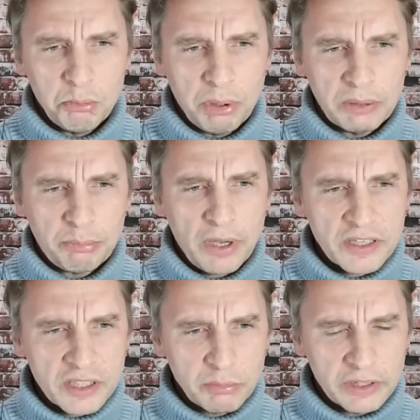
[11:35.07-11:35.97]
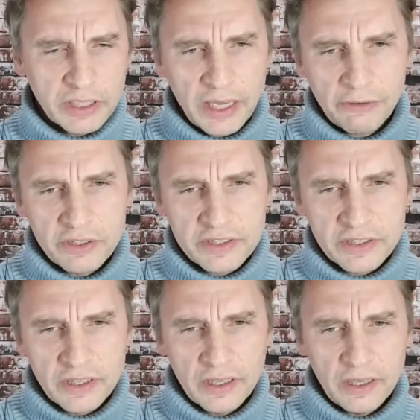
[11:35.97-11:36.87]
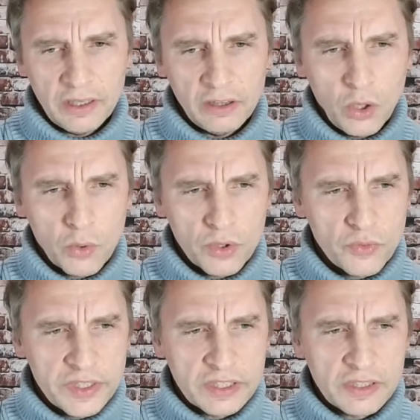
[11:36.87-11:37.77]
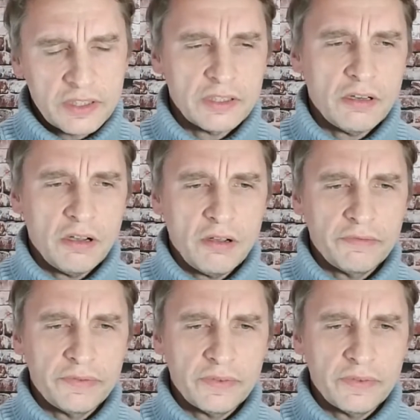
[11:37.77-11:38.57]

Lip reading: but possibly carries lower risks of